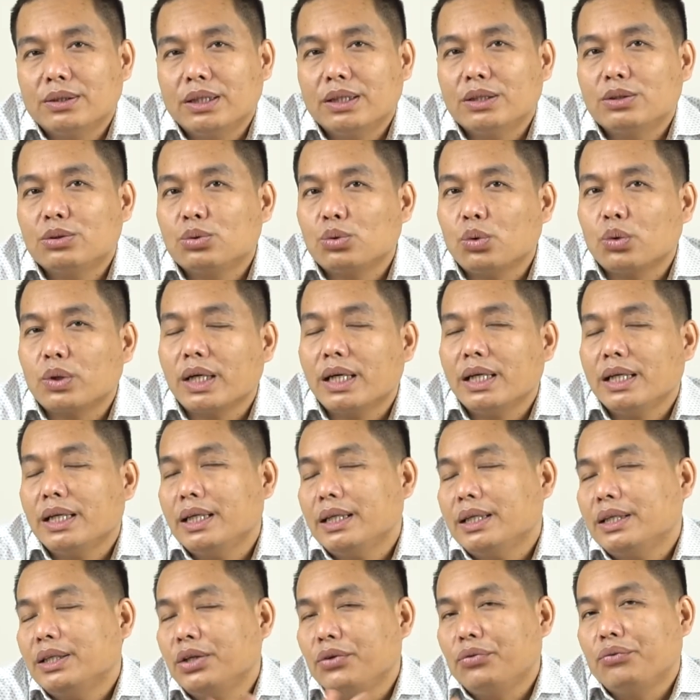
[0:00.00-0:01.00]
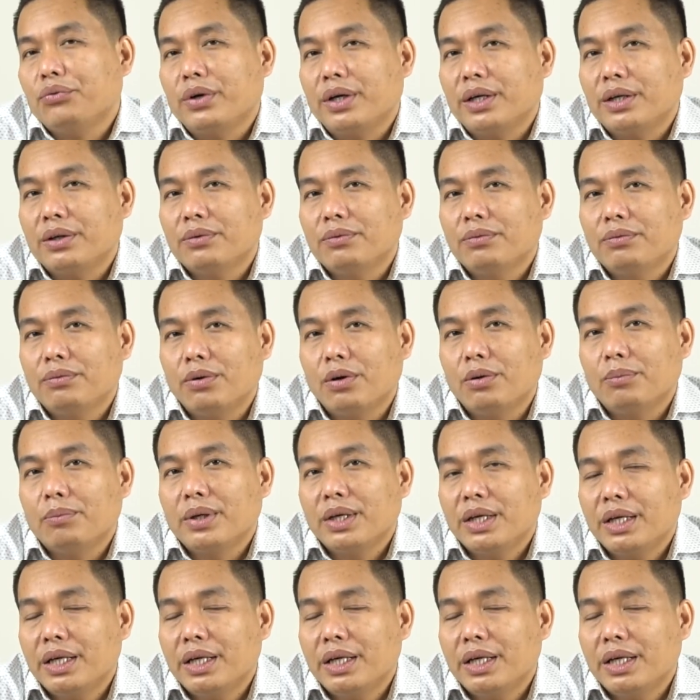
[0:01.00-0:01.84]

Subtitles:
is totally different from